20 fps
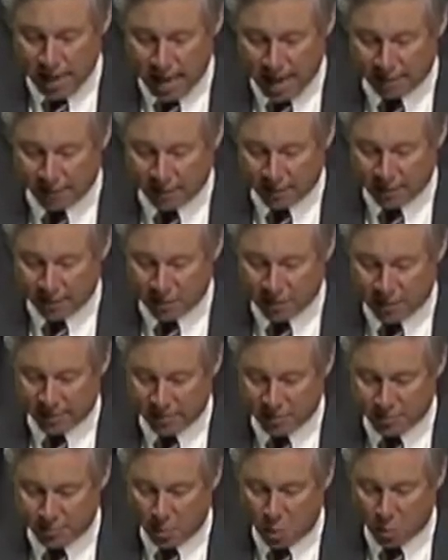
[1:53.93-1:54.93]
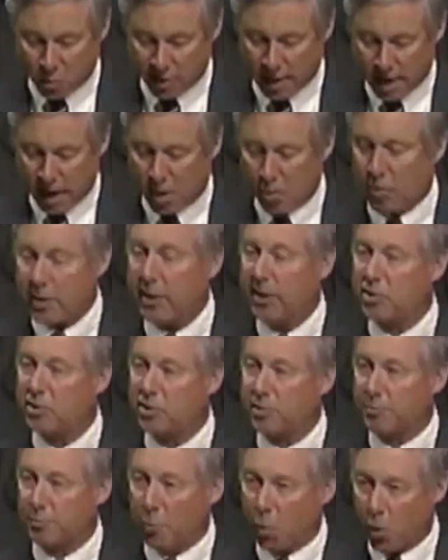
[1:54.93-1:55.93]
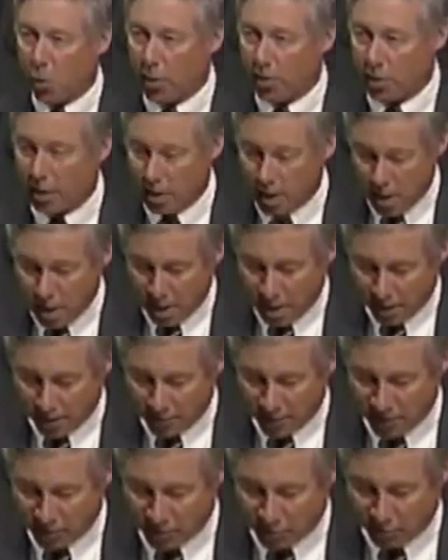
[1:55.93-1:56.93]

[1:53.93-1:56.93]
advocates have spoken out in support of these